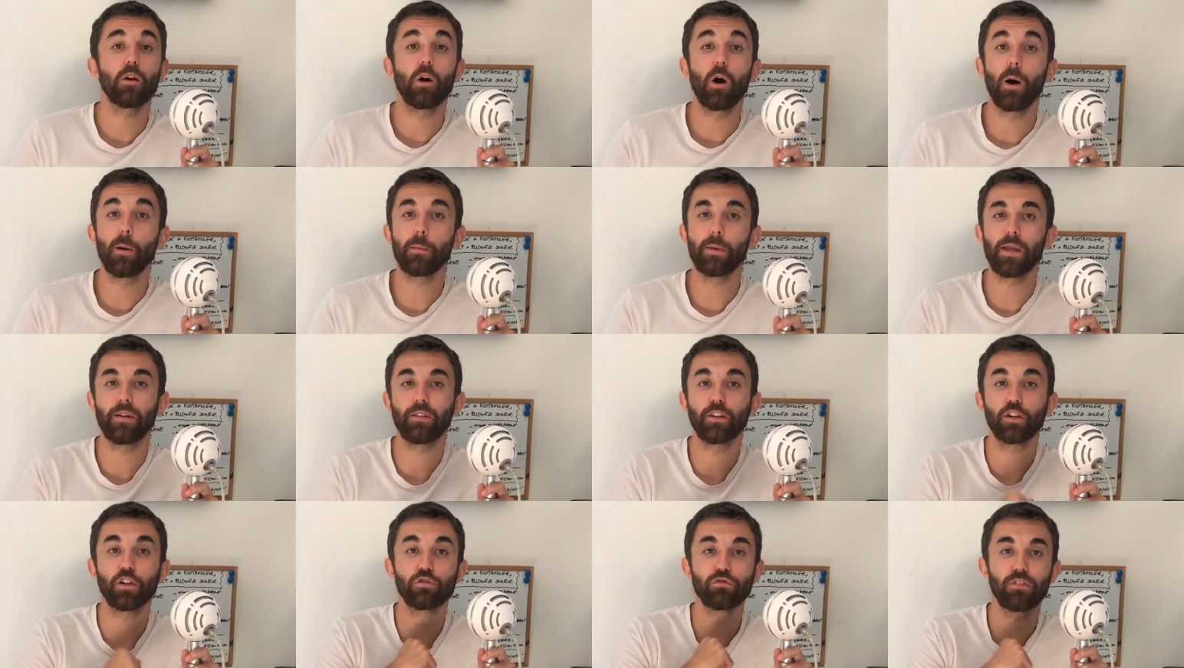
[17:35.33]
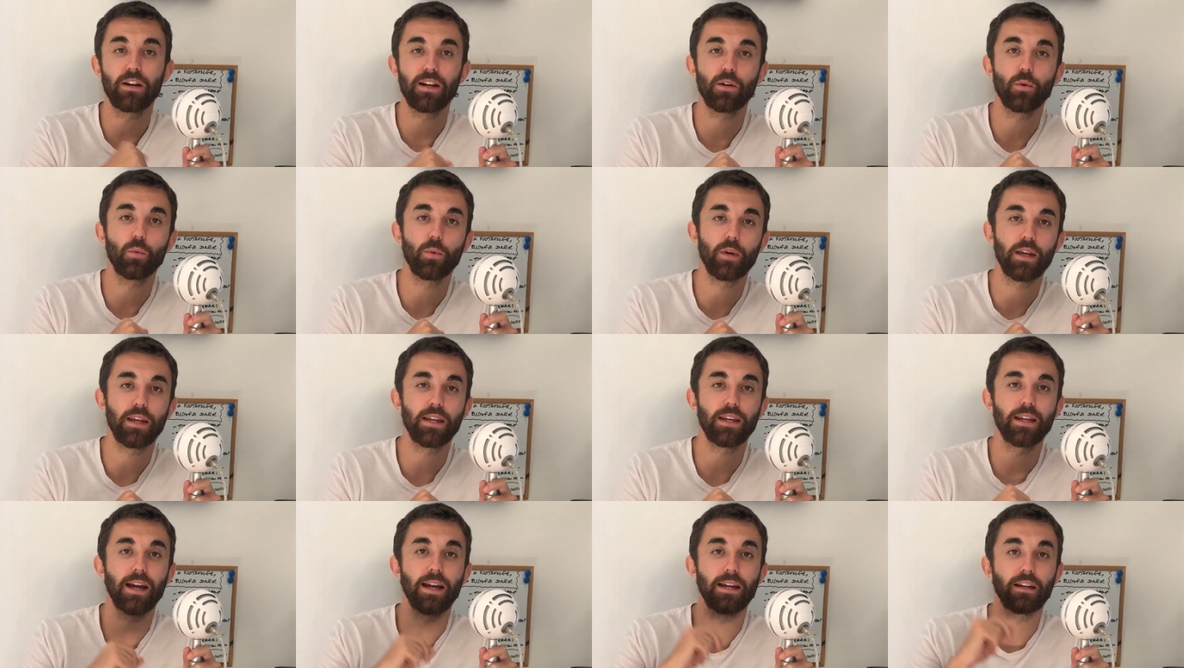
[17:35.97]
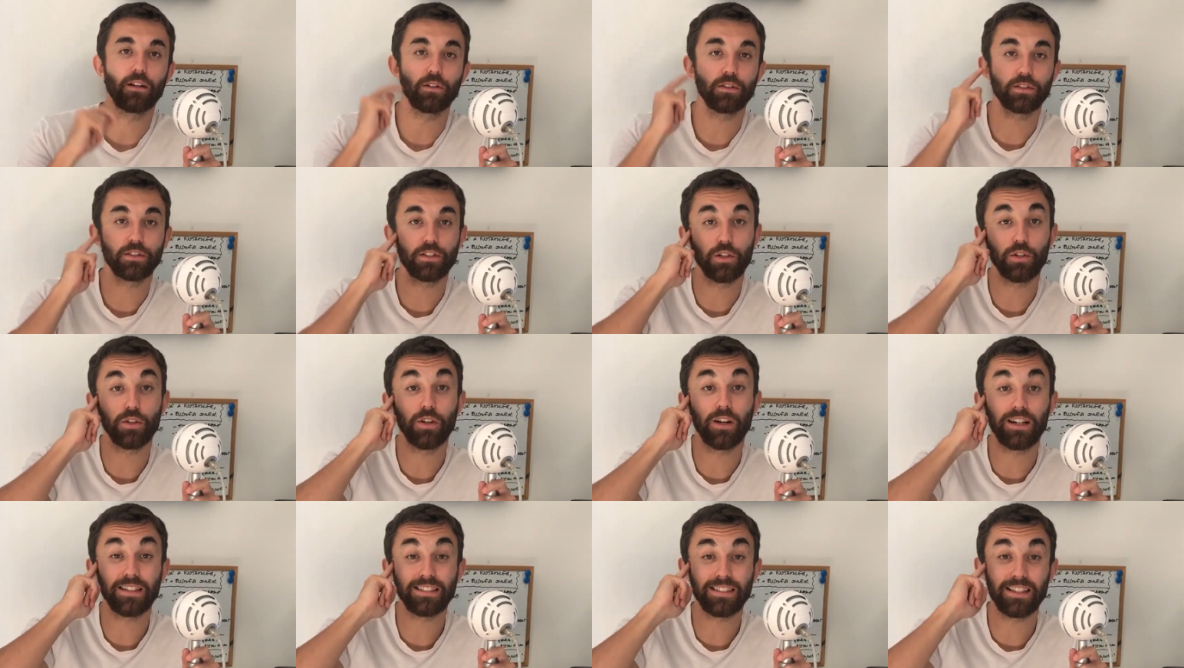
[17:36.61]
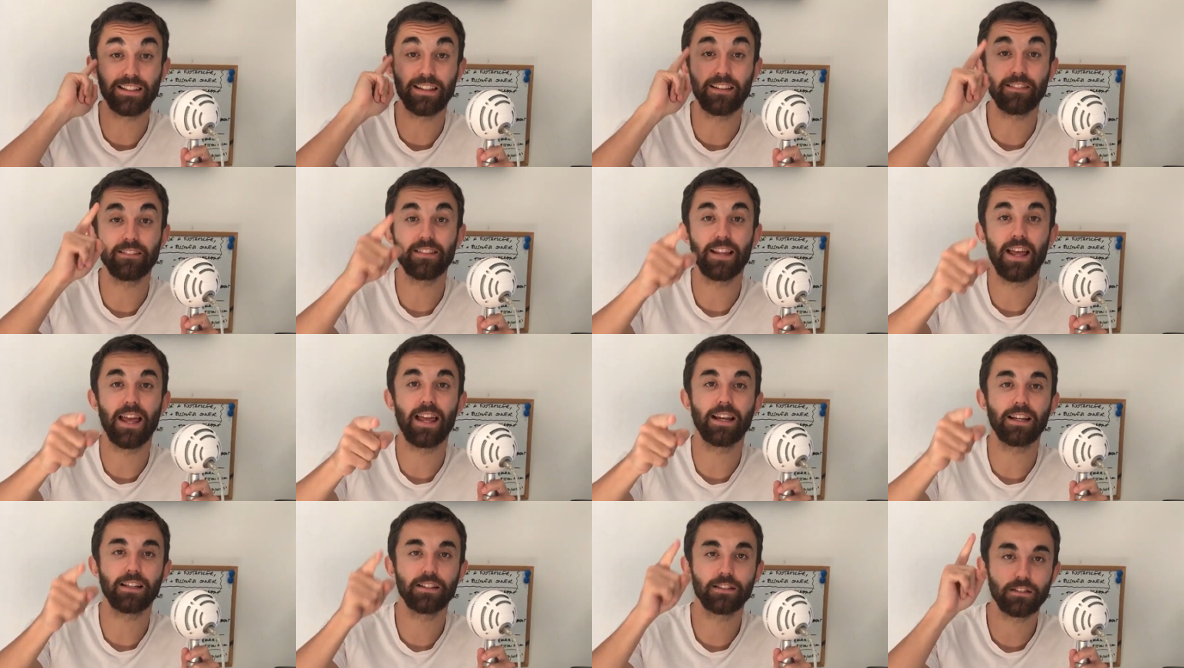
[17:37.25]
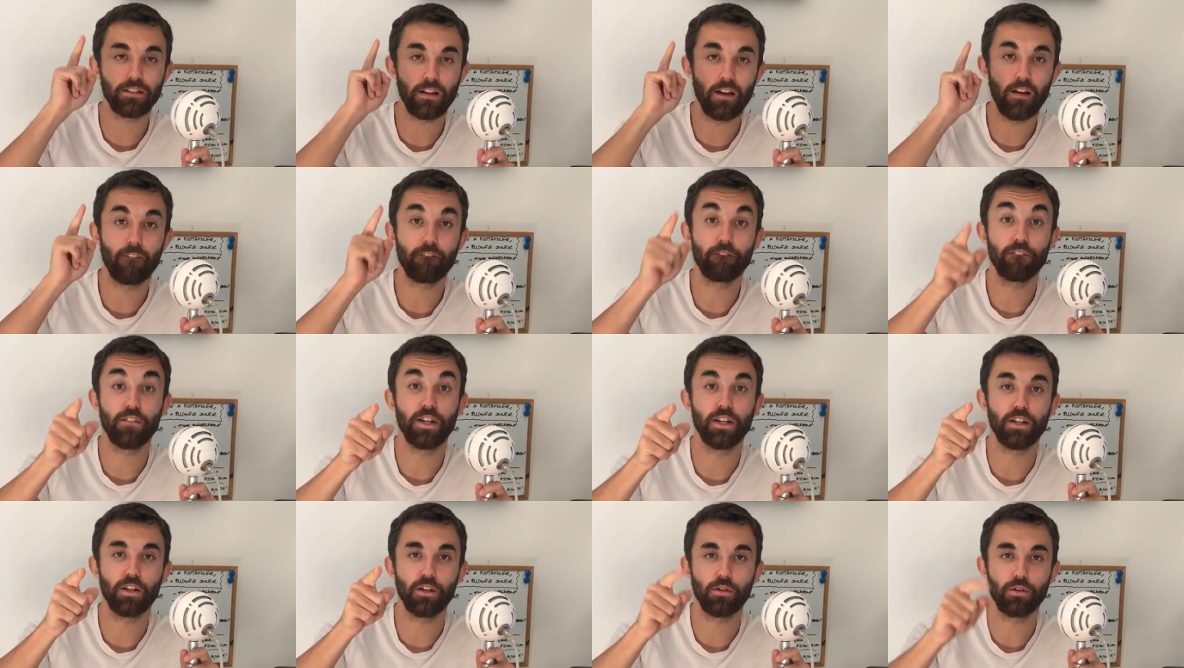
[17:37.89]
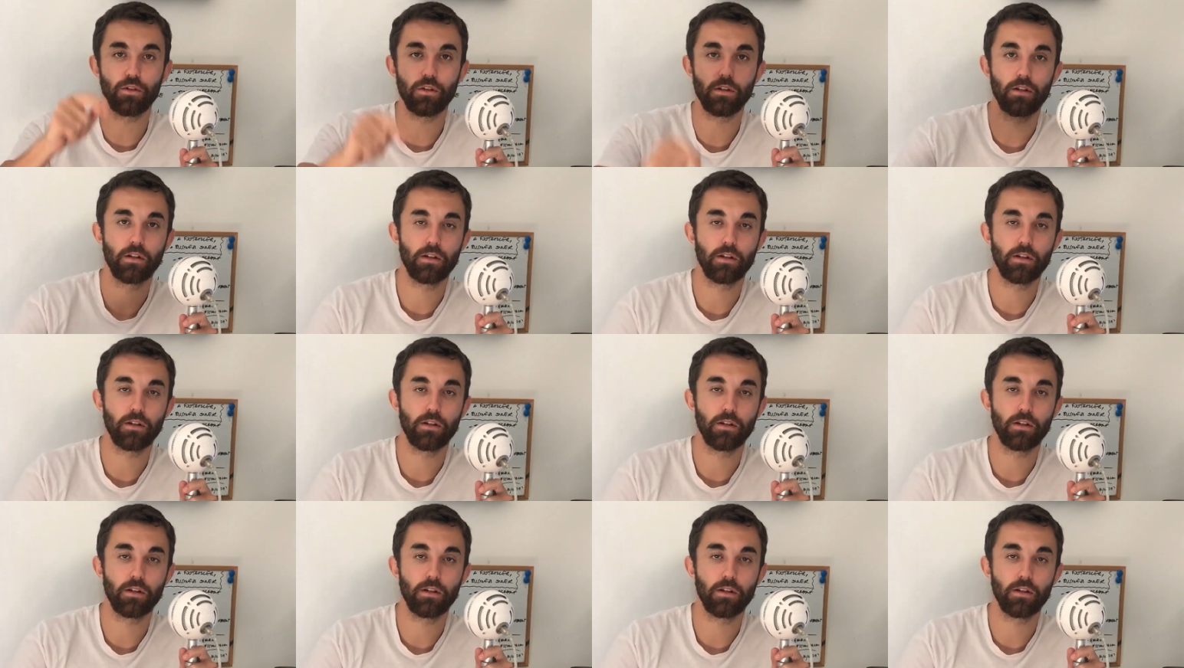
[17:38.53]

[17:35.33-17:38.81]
Hope you have a great week, and I'll see you guys in the next video.